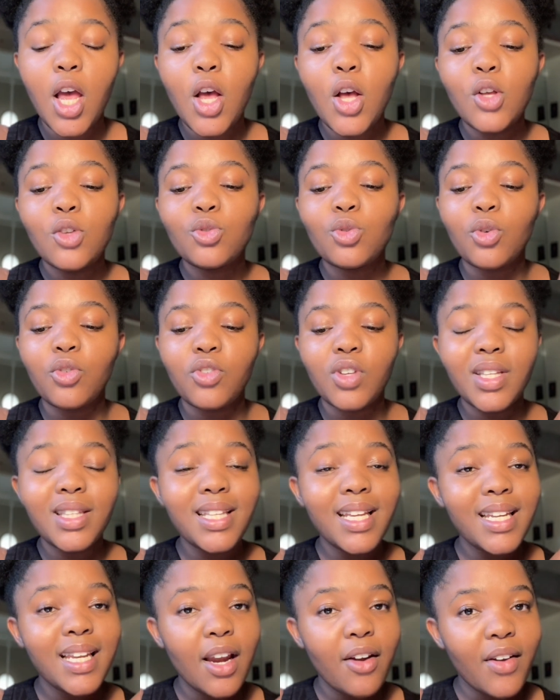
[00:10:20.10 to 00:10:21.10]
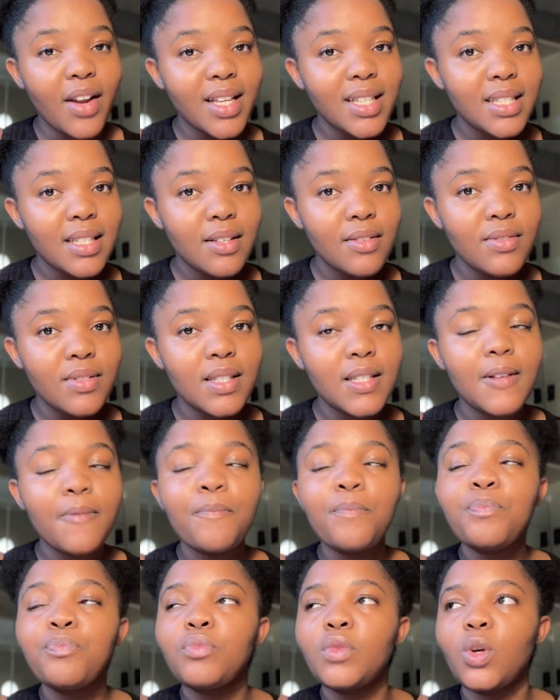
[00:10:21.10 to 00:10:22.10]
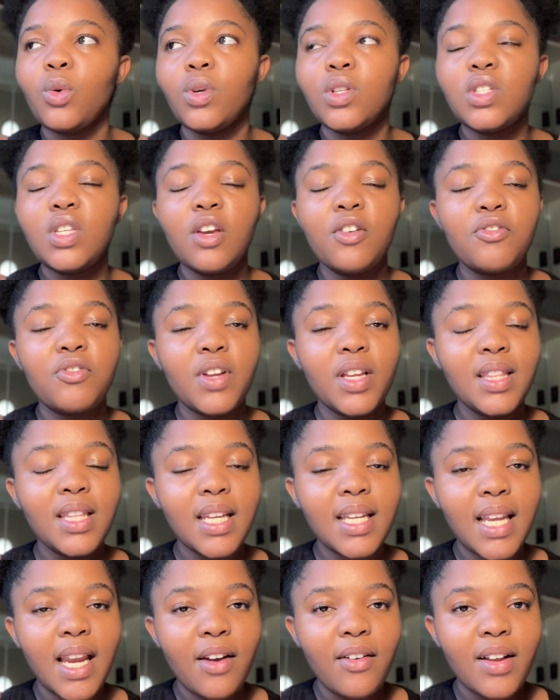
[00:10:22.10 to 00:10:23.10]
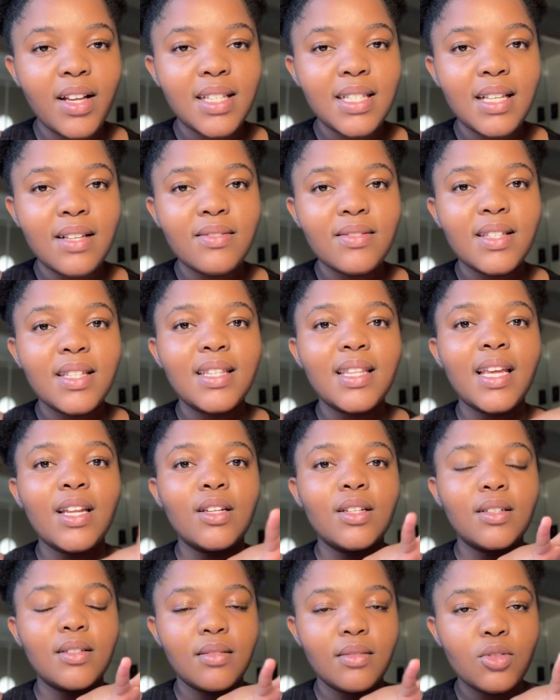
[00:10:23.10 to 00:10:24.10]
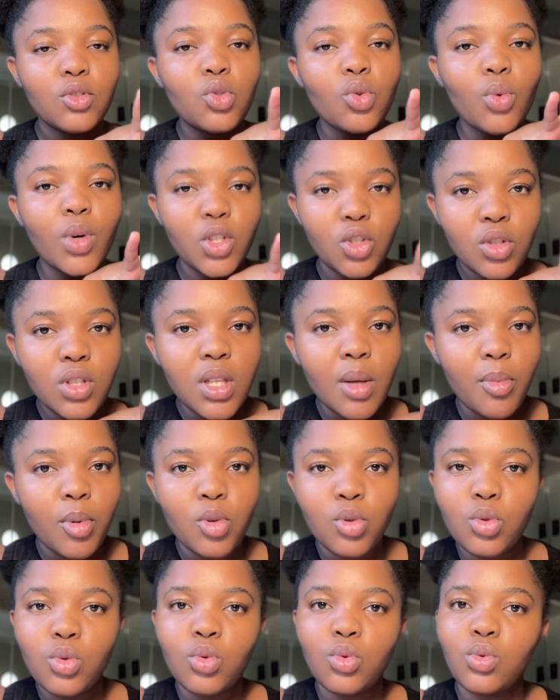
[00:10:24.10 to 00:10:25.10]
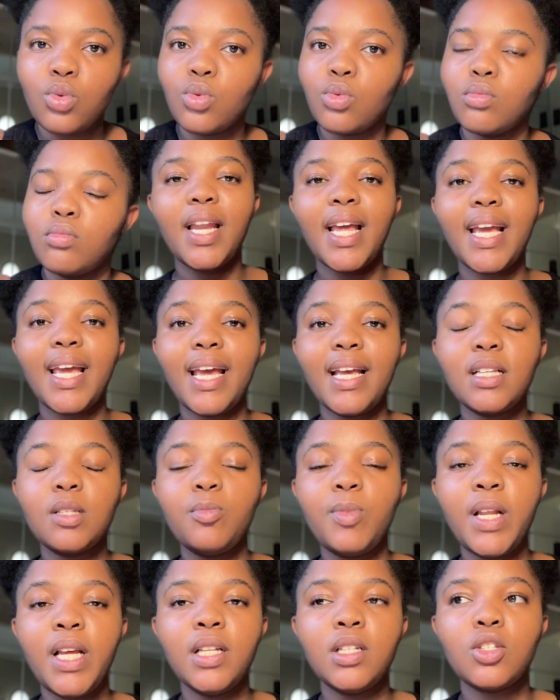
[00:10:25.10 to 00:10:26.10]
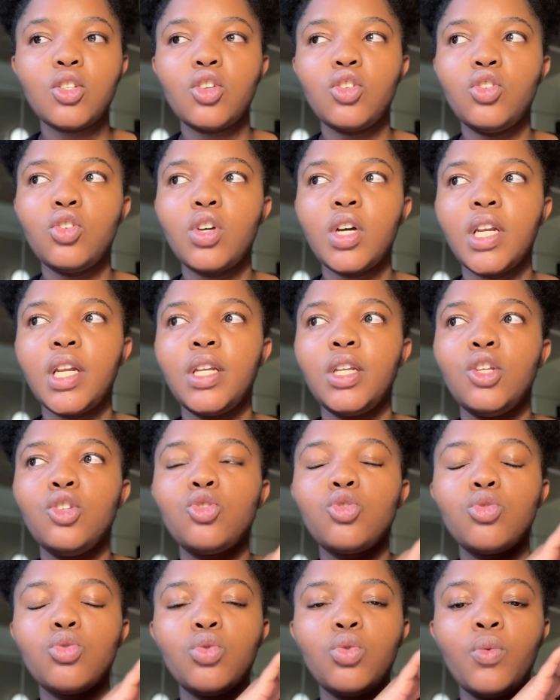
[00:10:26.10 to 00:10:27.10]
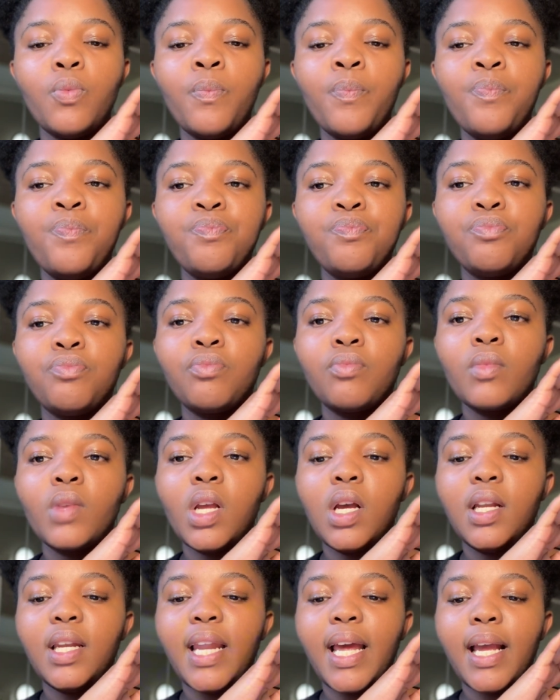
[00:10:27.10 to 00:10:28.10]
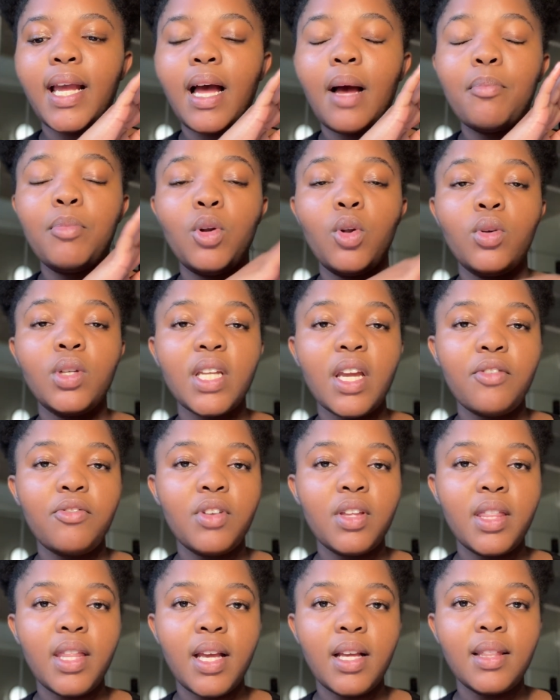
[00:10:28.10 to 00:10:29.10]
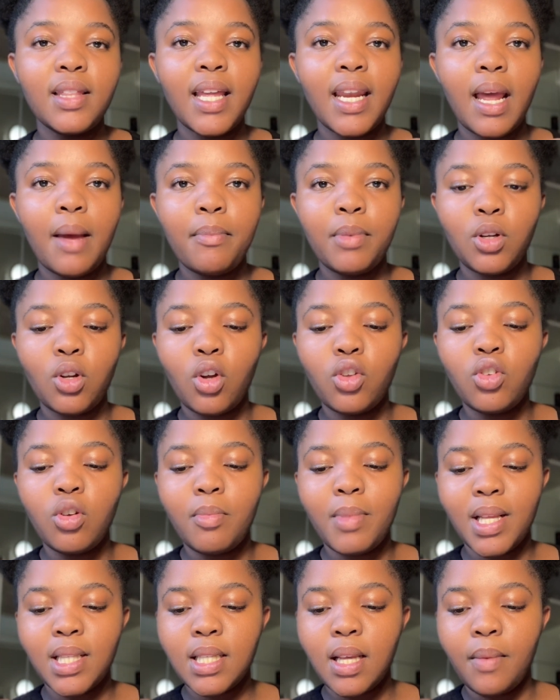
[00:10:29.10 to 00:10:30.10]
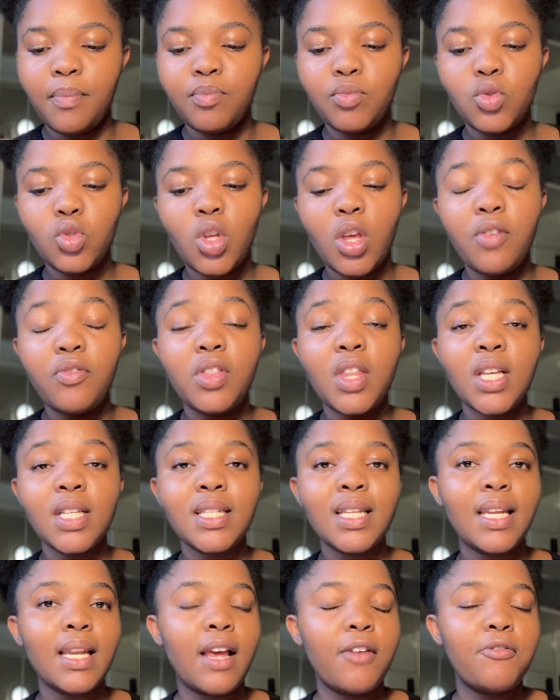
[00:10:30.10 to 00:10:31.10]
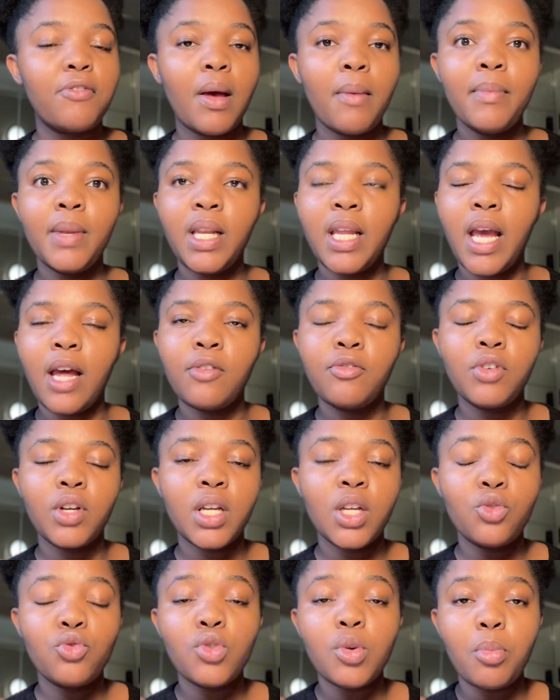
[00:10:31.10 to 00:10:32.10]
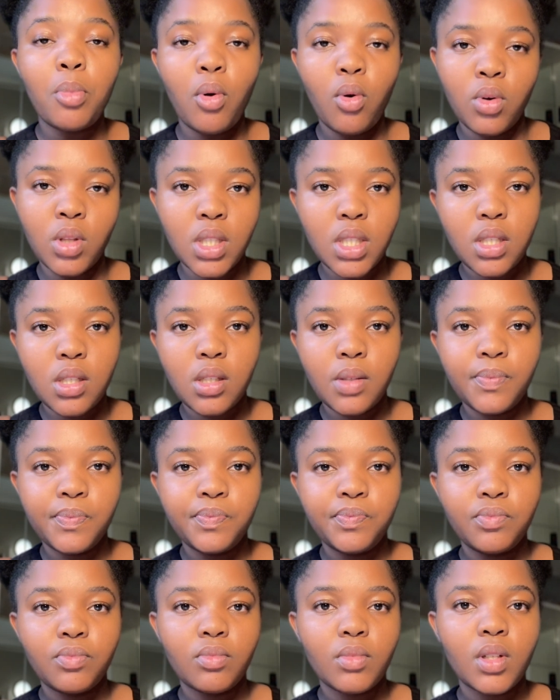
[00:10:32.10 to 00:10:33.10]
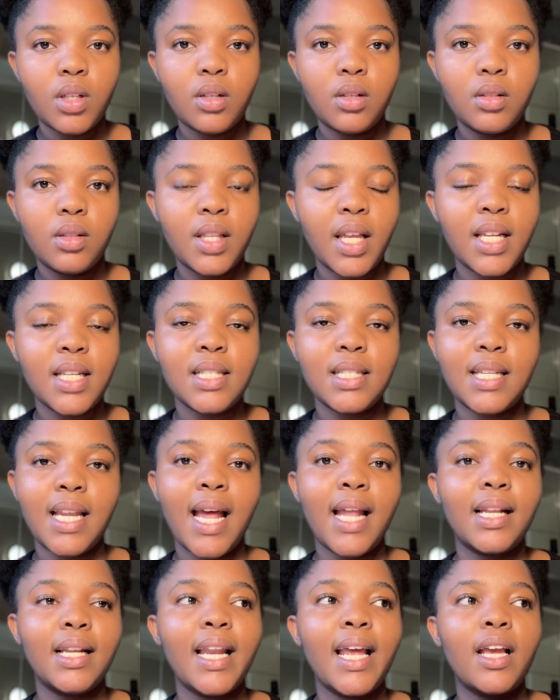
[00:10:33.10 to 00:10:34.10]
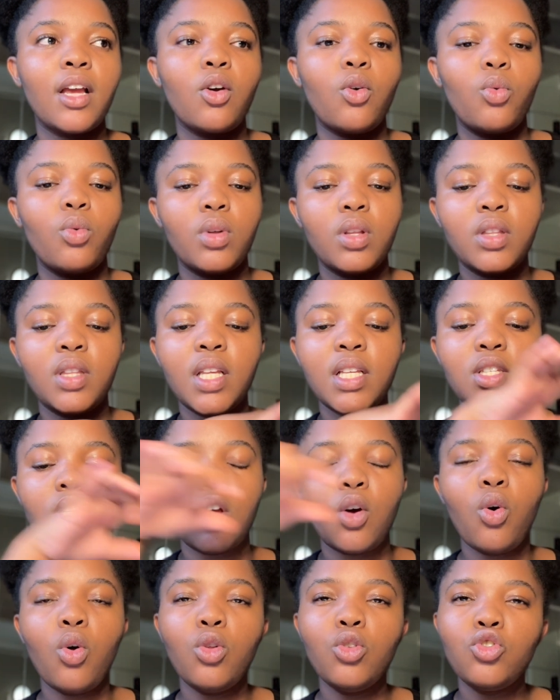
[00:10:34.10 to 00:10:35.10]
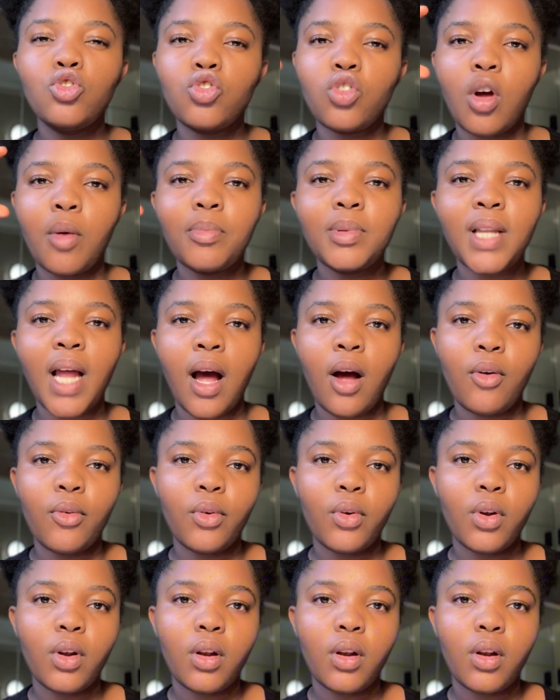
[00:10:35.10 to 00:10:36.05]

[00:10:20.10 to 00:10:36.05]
so read the directives. Once you have read the directives, then do what you're supposed to do. Like I explained, you're gonna need to like upload everything that happened on your matter. So if there's a family advocate report that is done, like there's a whole drop down